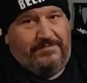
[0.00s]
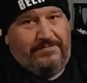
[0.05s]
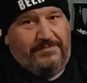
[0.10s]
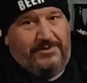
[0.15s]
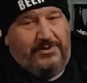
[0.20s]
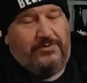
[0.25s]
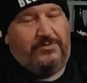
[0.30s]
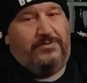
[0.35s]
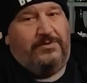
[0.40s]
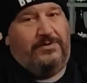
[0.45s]

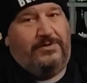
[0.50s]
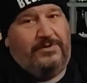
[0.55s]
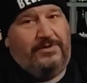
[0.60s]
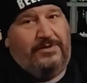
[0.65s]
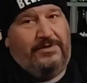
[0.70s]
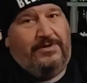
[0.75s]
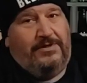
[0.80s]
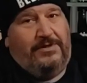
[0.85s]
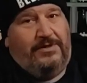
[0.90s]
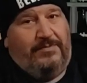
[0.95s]
So,
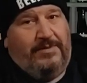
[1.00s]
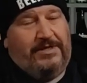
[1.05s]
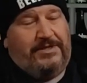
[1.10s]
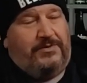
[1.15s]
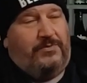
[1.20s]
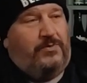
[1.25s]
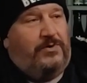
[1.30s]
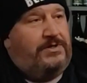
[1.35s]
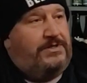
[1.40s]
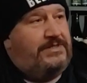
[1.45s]
I'm at
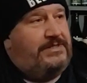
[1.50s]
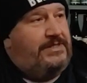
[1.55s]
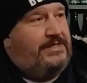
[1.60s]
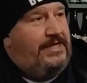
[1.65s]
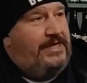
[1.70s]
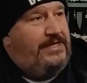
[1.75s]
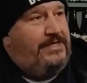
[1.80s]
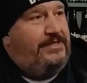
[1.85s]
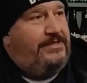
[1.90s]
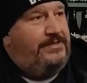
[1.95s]
the works
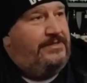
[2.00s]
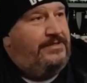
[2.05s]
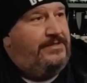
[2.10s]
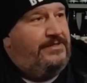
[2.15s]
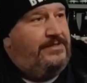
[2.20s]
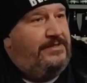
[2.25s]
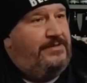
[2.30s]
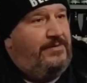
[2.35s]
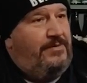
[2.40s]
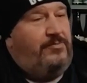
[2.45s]
today.
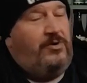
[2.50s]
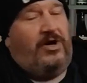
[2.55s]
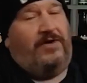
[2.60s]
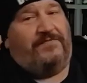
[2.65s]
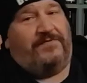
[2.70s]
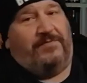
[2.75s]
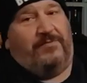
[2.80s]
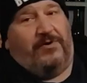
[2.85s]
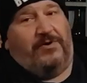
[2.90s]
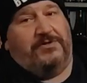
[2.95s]
I'm
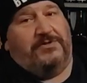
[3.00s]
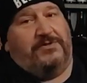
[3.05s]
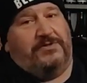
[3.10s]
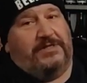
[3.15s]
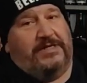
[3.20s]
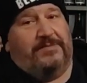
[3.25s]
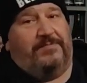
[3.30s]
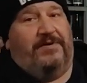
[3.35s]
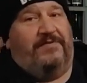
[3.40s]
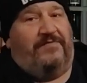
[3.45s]
off tomorrow, so it's
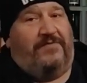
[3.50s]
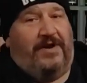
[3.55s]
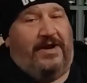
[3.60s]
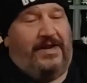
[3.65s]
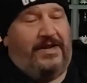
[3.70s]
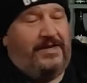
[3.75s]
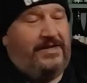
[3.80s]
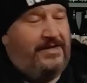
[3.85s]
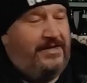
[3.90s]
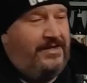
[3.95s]
like my
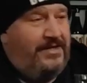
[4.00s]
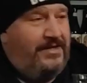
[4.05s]
Friday.